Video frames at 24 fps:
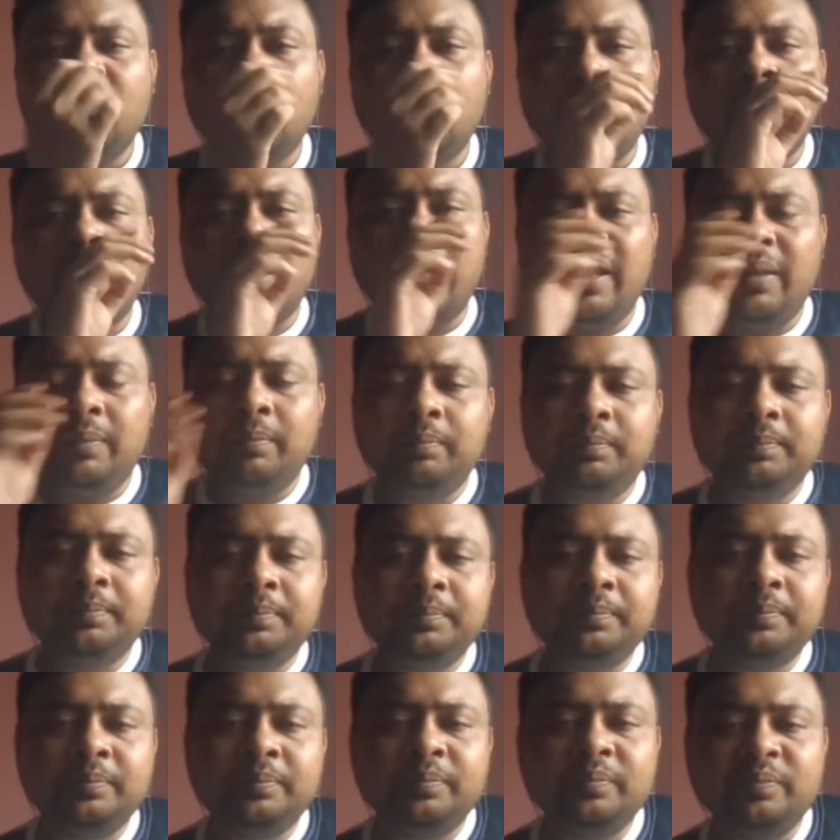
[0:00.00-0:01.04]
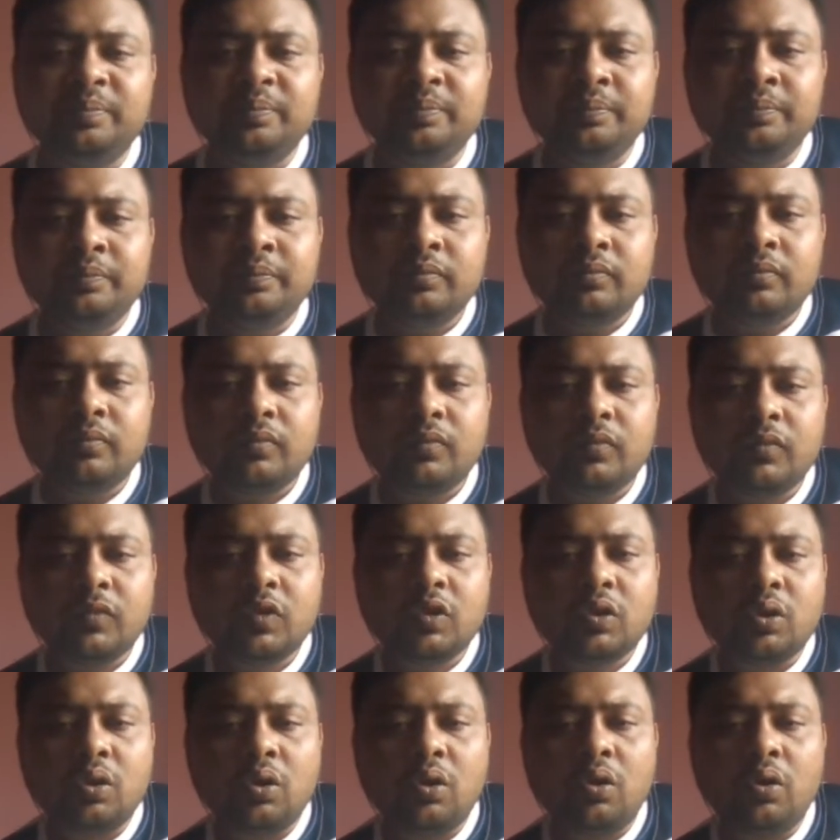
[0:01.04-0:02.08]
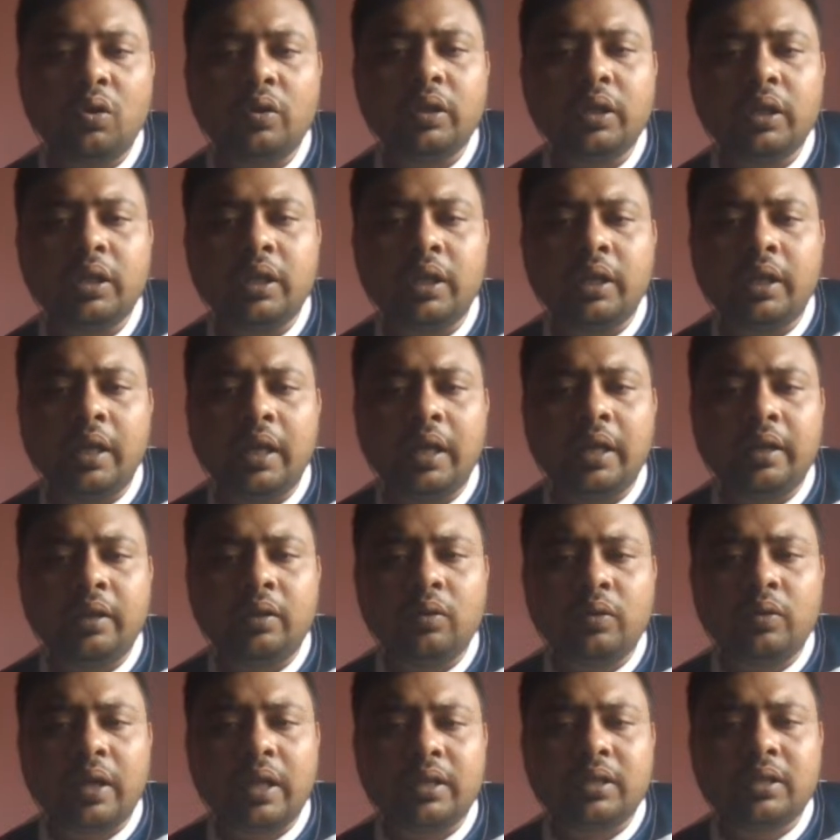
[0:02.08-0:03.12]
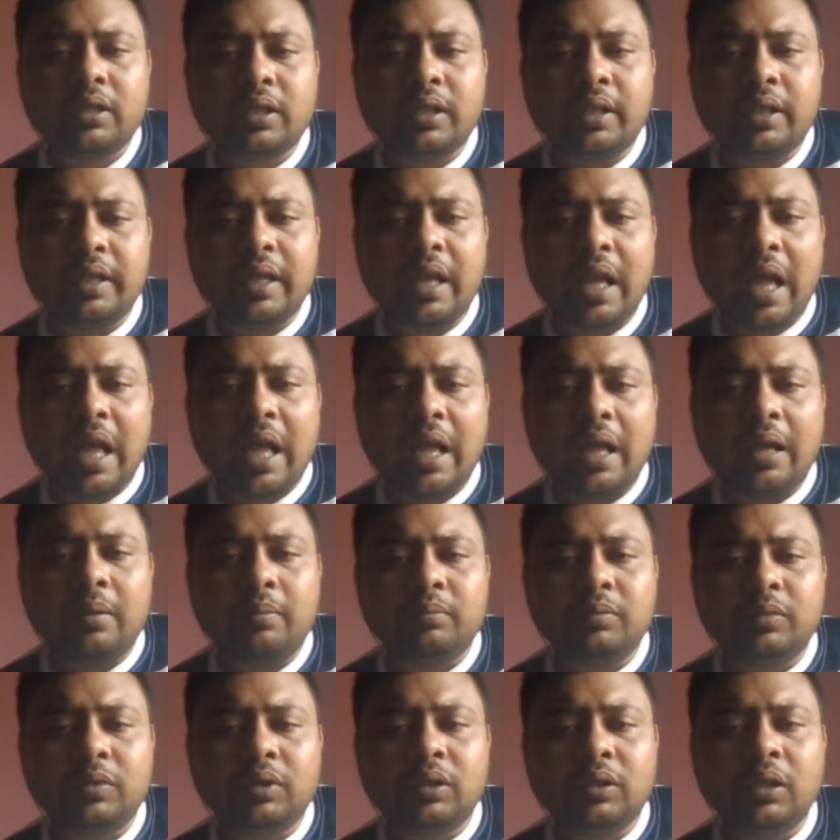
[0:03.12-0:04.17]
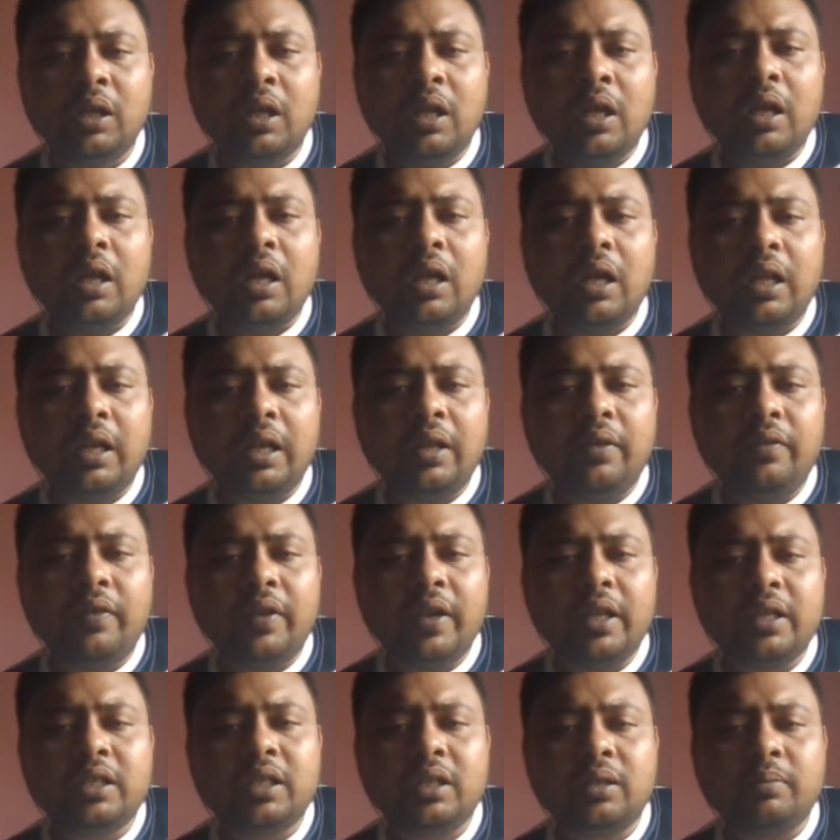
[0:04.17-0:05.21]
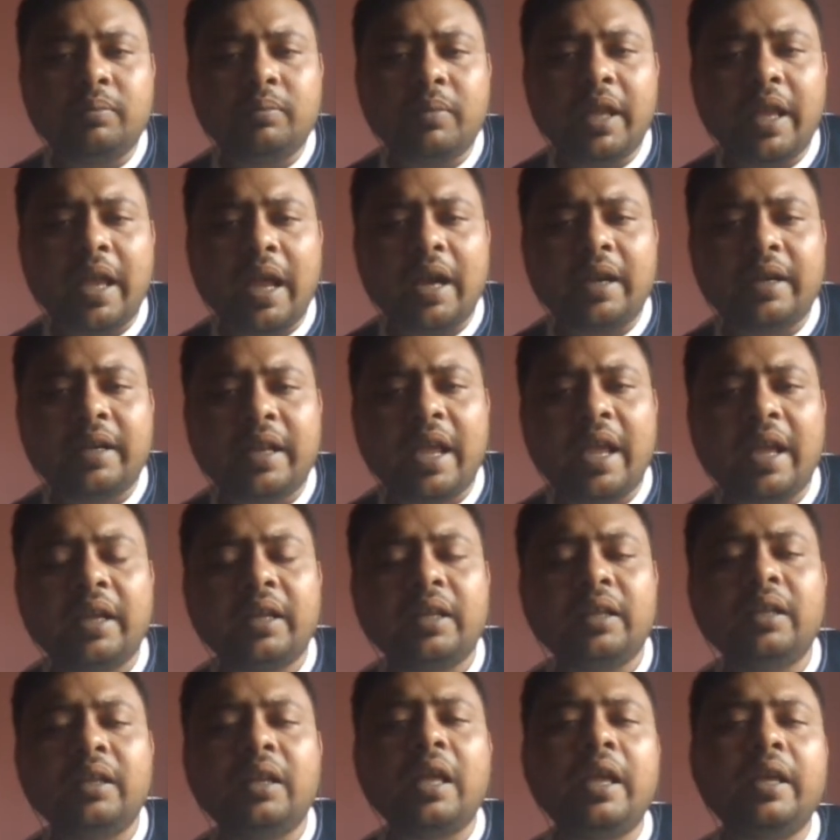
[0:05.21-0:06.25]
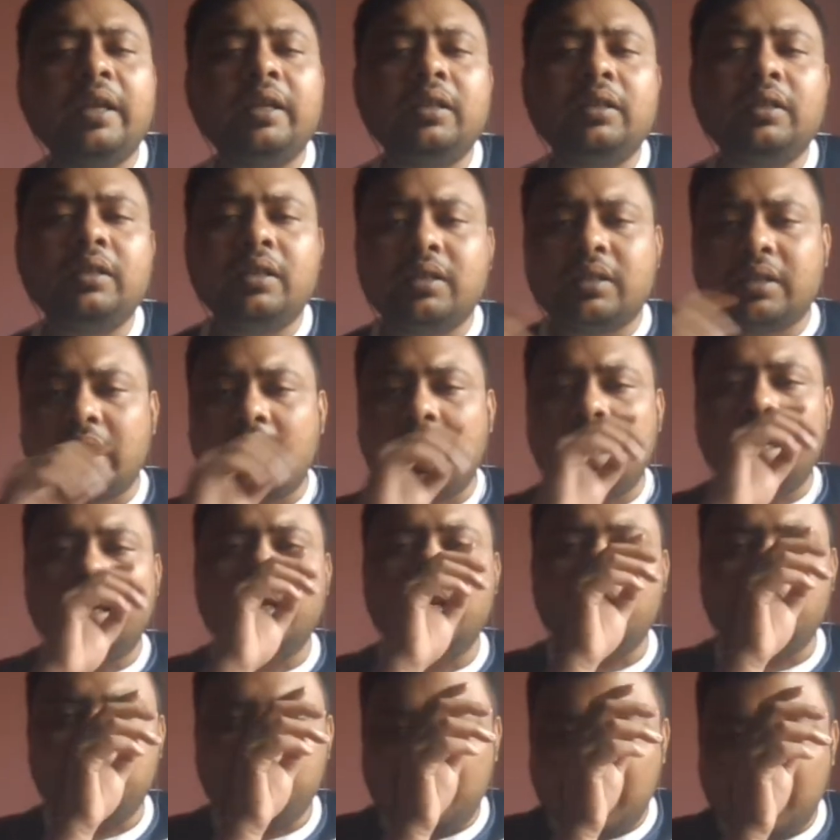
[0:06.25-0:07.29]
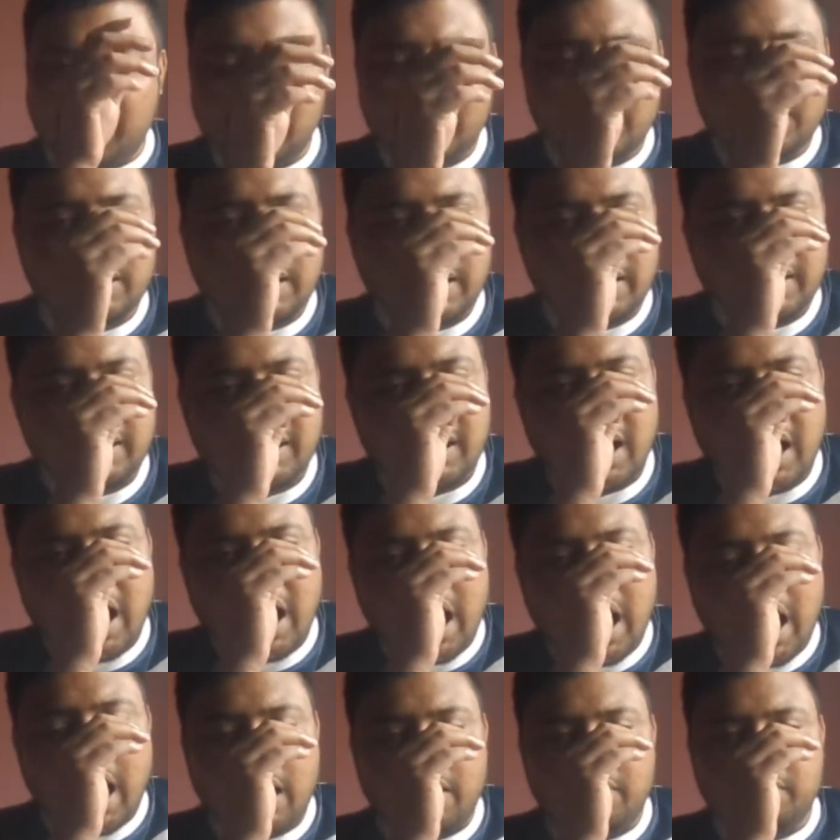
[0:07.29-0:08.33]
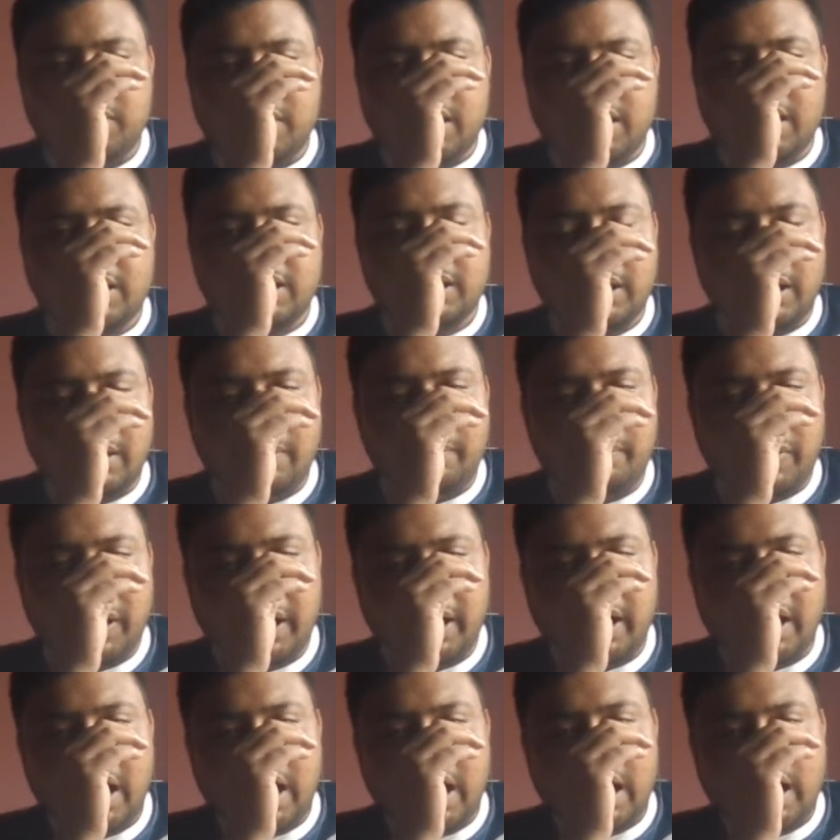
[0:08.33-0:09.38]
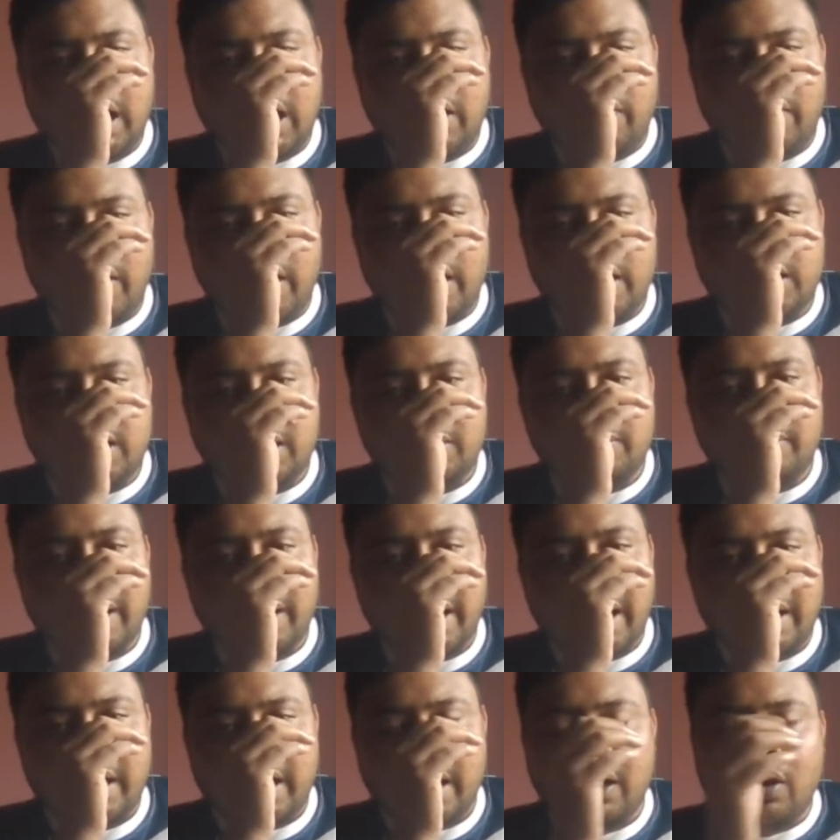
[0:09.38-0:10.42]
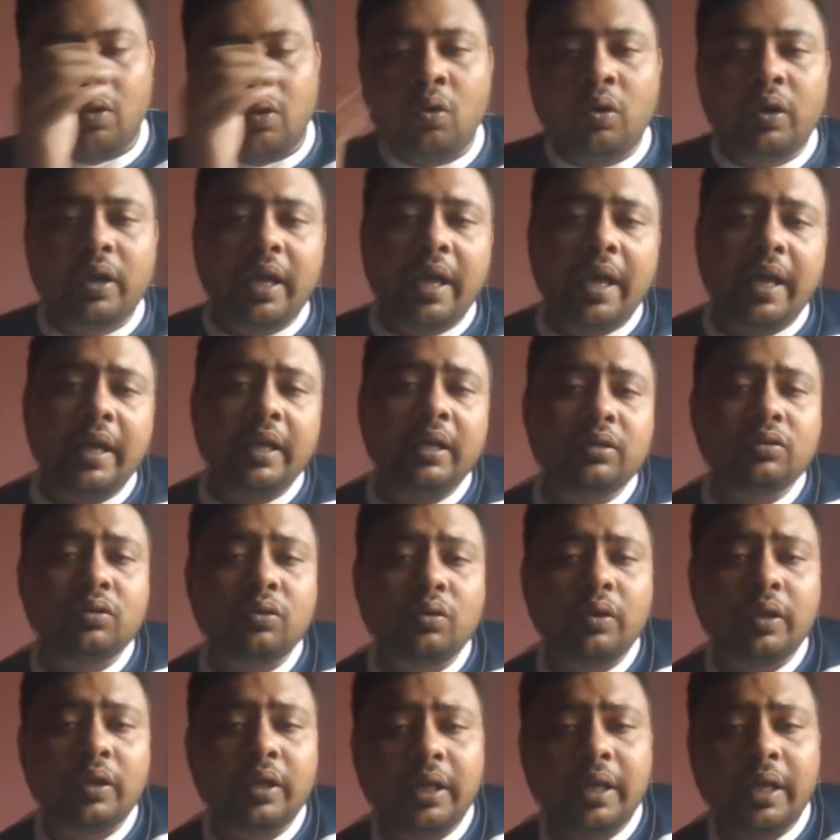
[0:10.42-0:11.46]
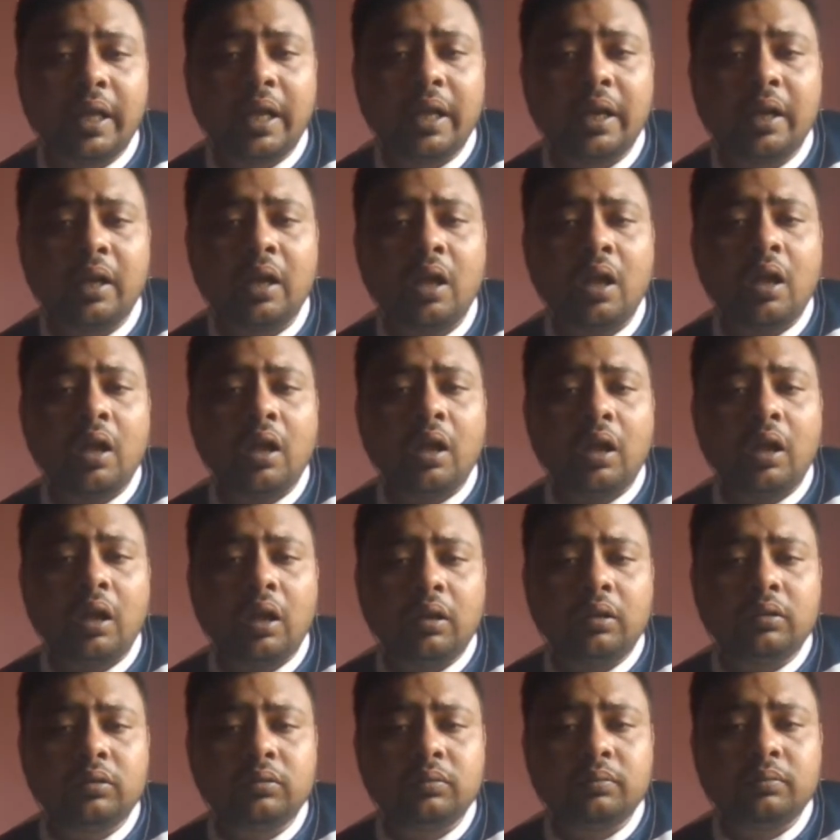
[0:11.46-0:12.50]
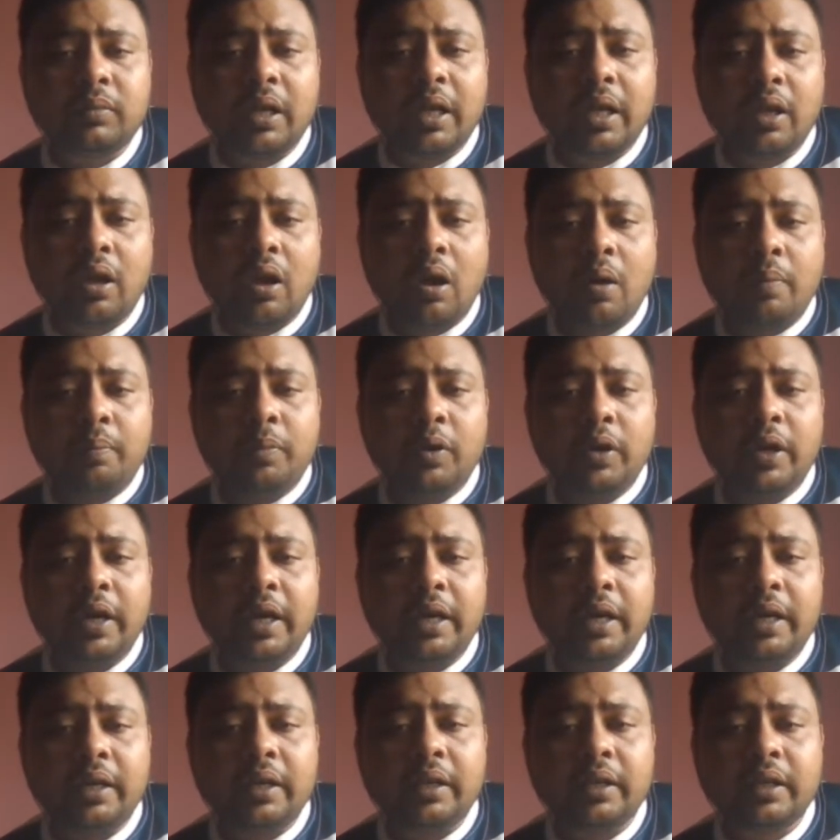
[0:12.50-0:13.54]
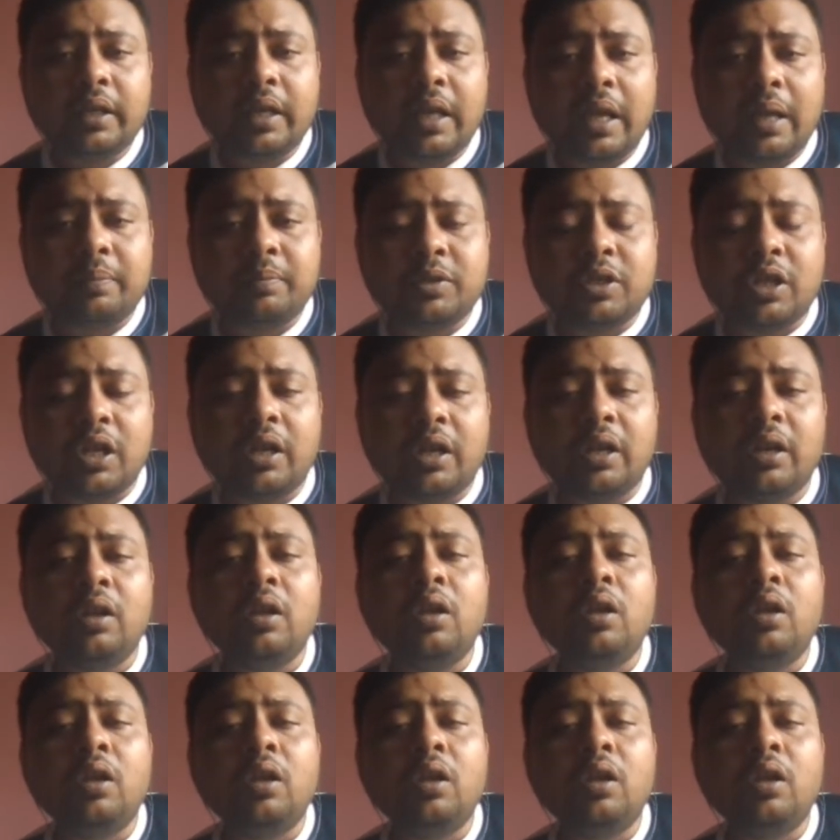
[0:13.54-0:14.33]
Okay, so here you can see I am leveraging my attack like this kind of position. I am just simply leveraging my attack. Okay, so here my opponent has captured.